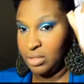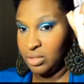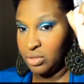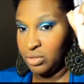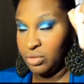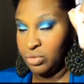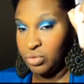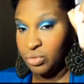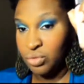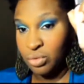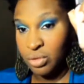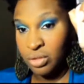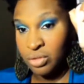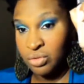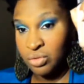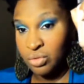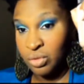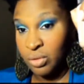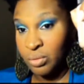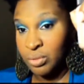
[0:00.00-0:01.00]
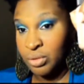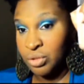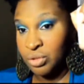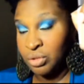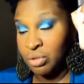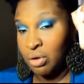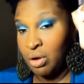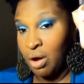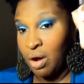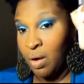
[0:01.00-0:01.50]
These are the drugstore
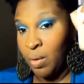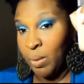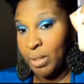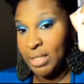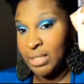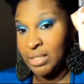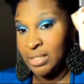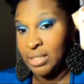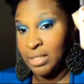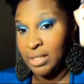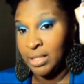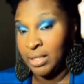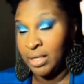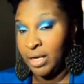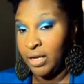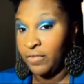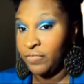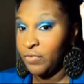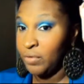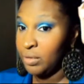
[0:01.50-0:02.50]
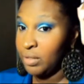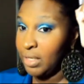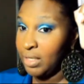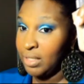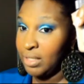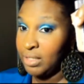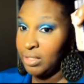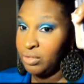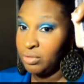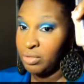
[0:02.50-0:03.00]
ones you'll always see. If you're
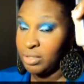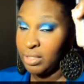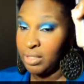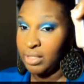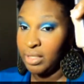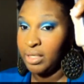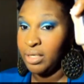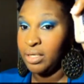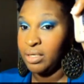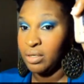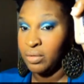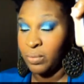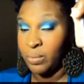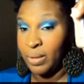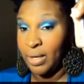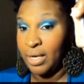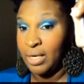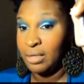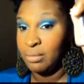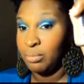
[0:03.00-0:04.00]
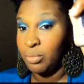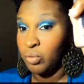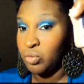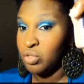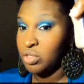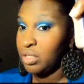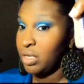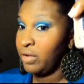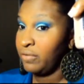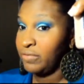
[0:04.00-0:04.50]
lucky, you can get it, great.
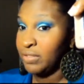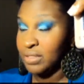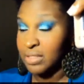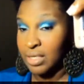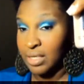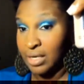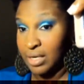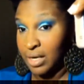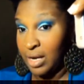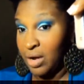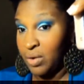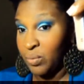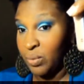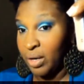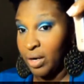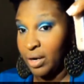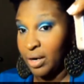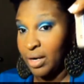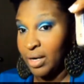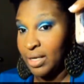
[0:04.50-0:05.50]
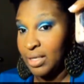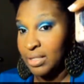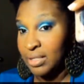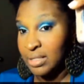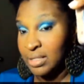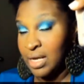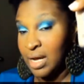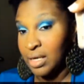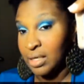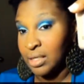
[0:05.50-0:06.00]
Most of us cannot wear
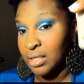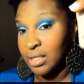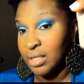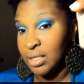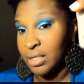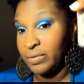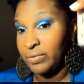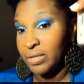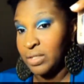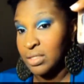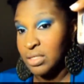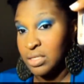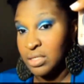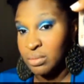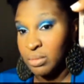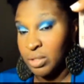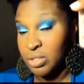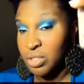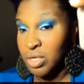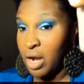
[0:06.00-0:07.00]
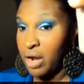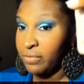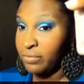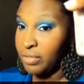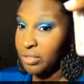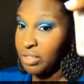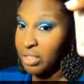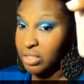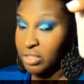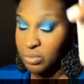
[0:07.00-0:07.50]
it. It's not going to give us as much
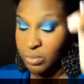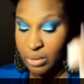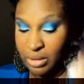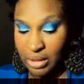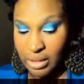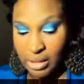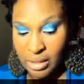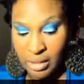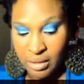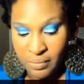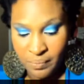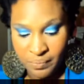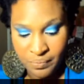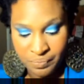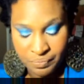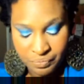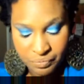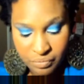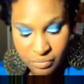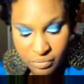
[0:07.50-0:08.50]
coverage as we need.